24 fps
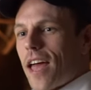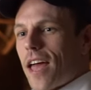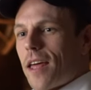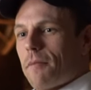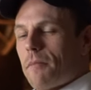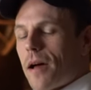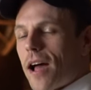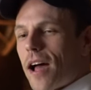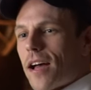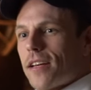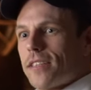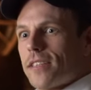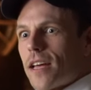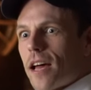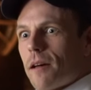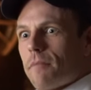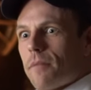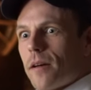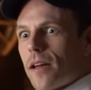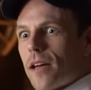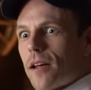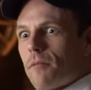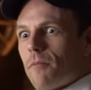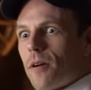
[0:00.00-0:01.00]
and my eyes
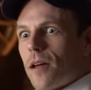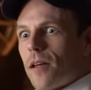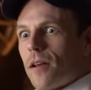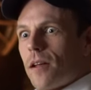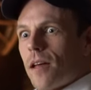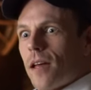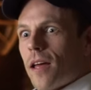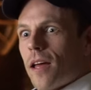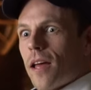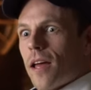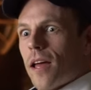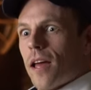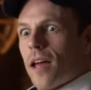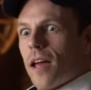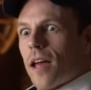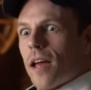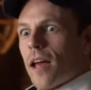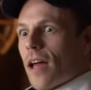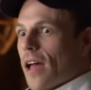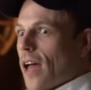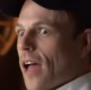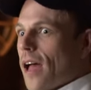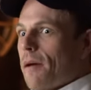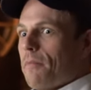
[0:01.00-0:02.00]
got big and went,
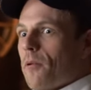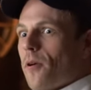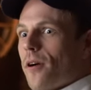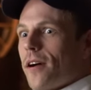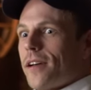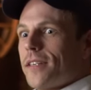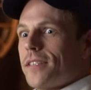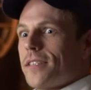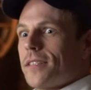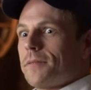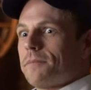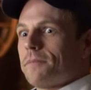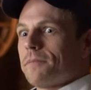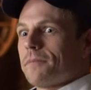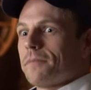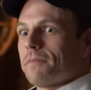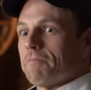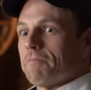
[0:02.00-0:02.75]
hey boys,